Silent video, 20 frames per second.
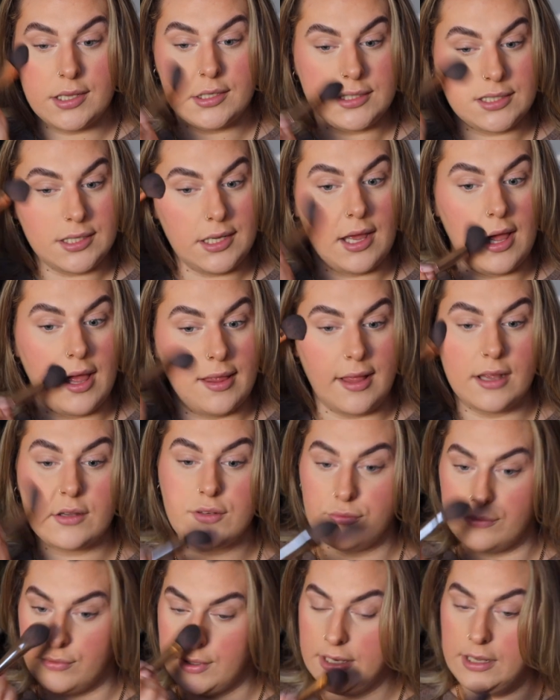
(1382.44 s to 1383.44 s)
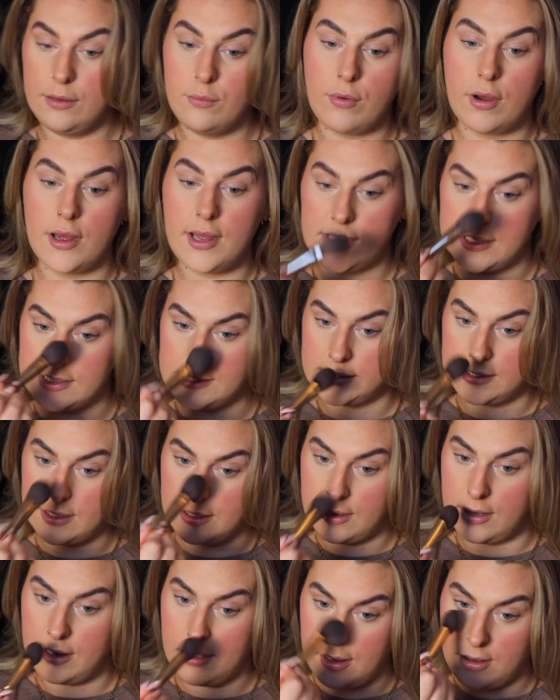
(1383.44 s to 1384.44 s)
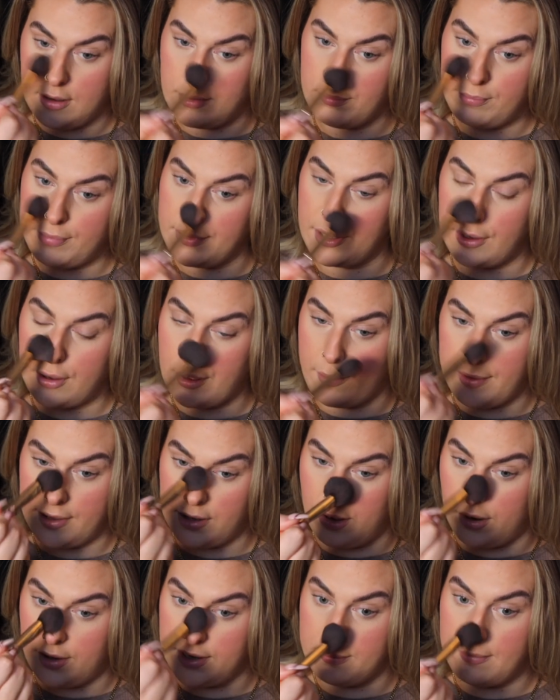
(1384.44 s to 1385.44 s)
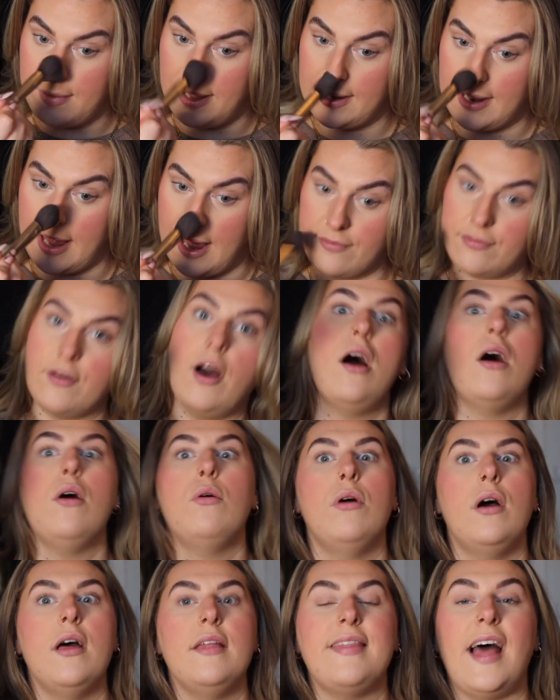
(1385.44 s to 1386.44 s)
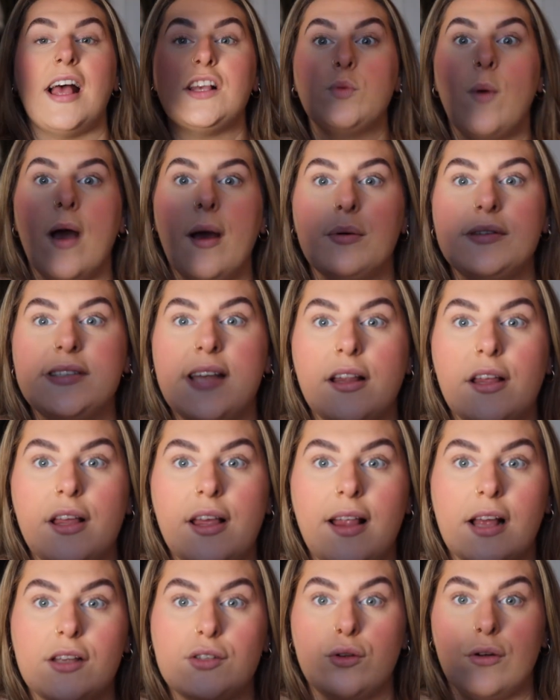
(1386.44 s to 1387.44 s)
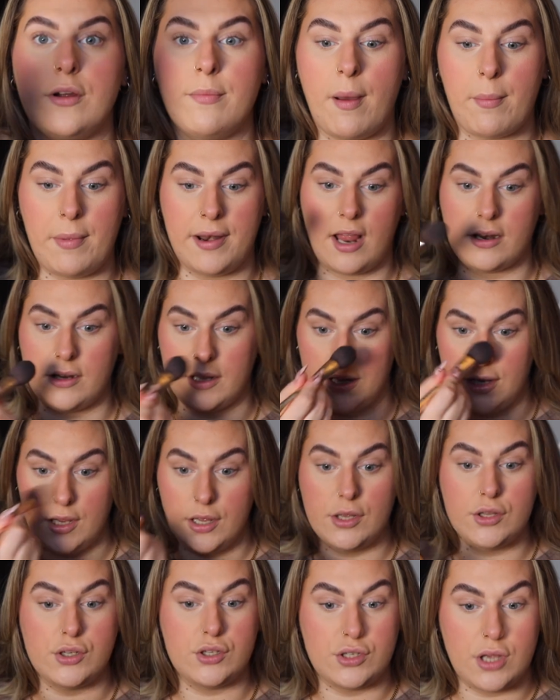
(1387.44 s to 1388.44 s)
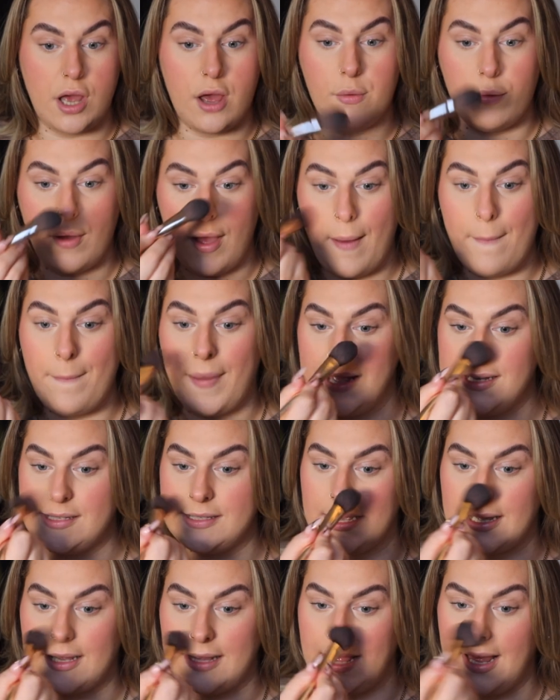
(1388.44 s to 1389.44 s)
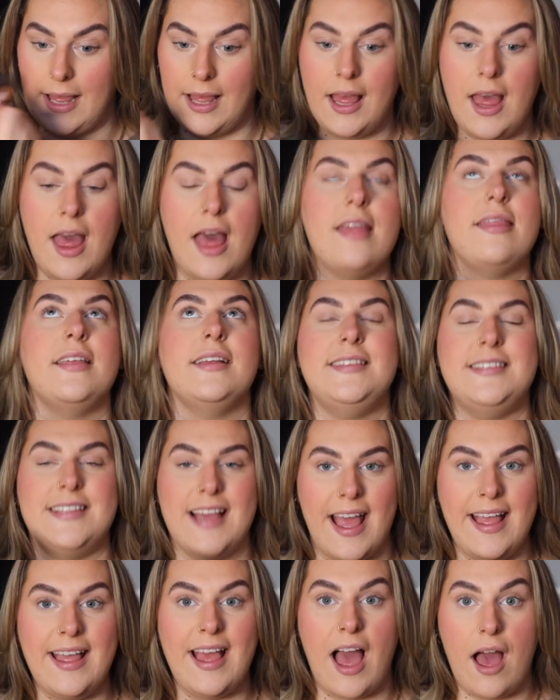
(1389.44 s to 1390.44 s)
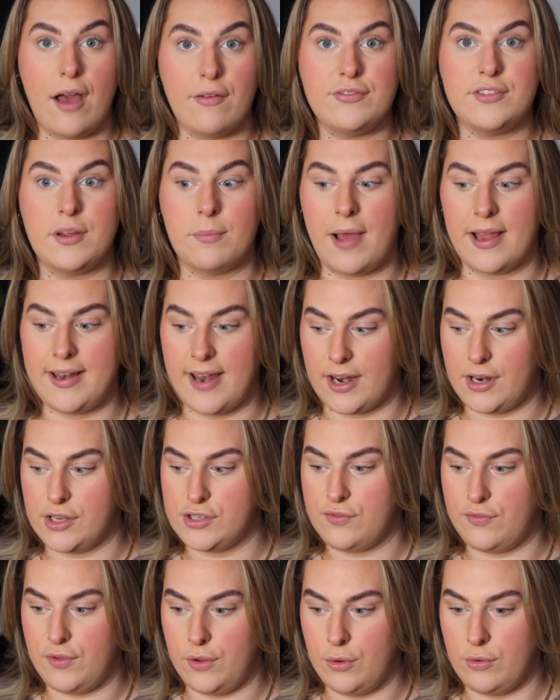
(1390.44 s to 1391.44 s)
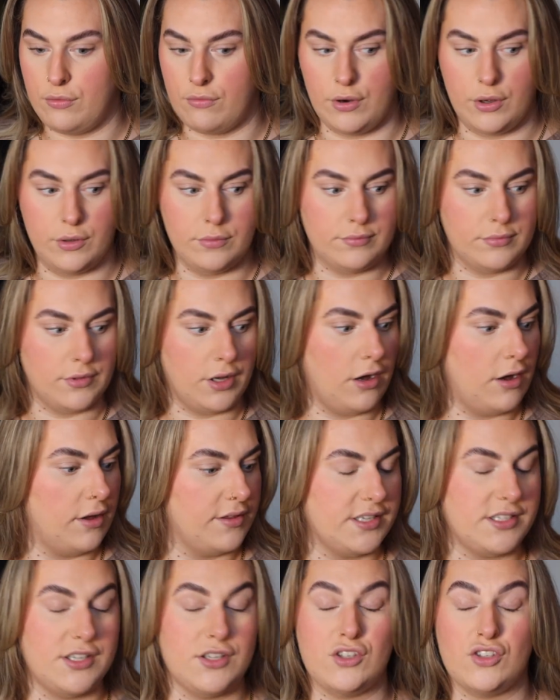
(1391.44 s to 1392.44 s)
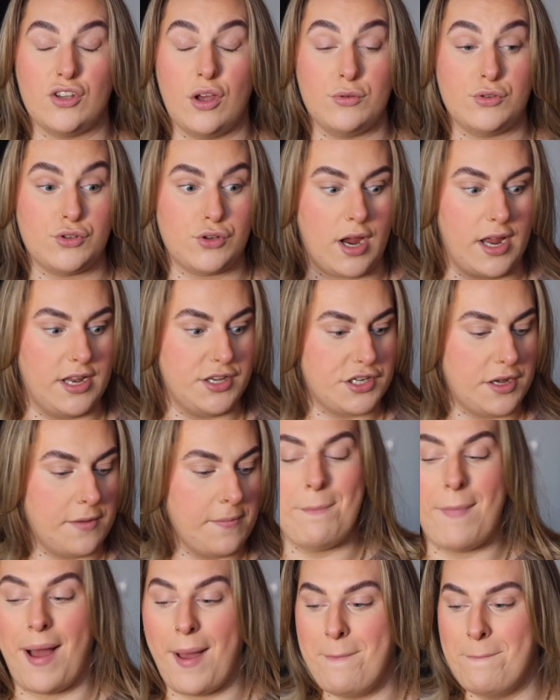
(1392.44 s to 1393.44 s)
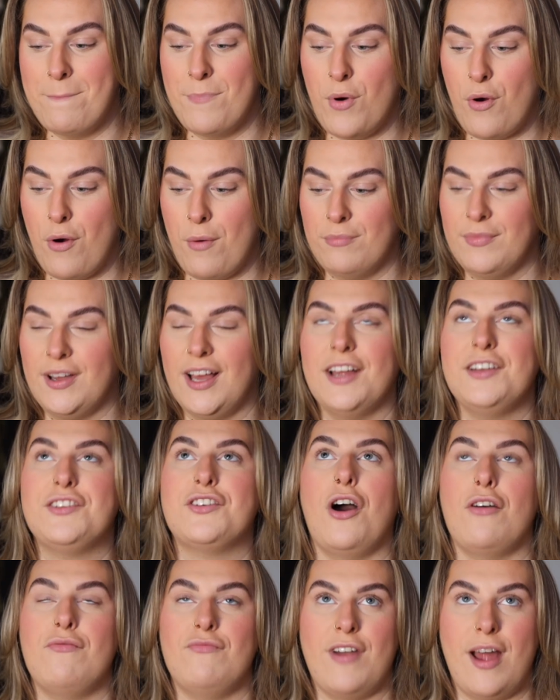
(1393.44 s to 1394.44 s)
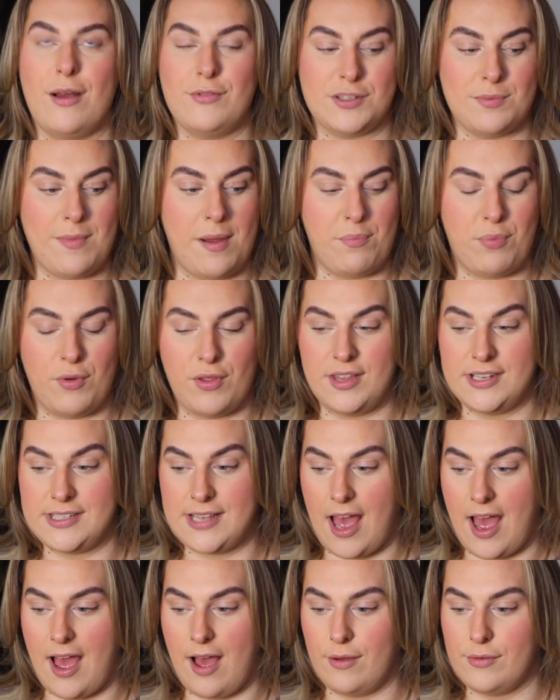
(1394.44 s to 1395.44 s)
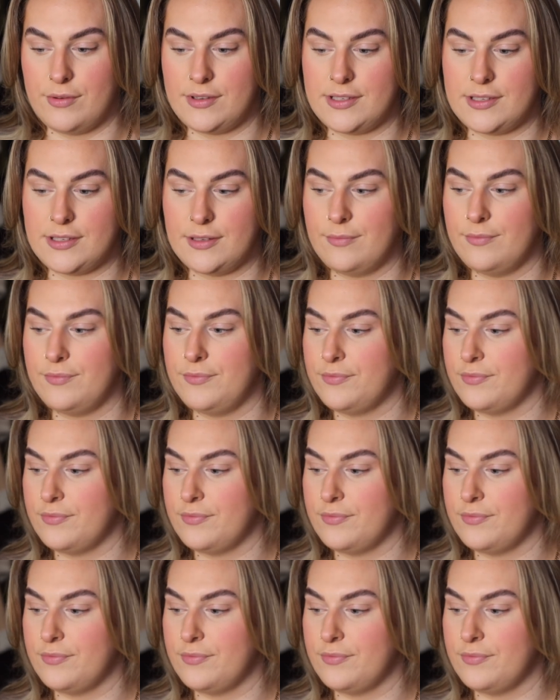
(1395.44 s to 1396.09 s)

So yeah, that's really what has been going on in my life. Oh, that's why I was telling you that story about my nana. So basically, the day after my nana's funeral, oh, this is so strange. My mum had gone round to my brother's house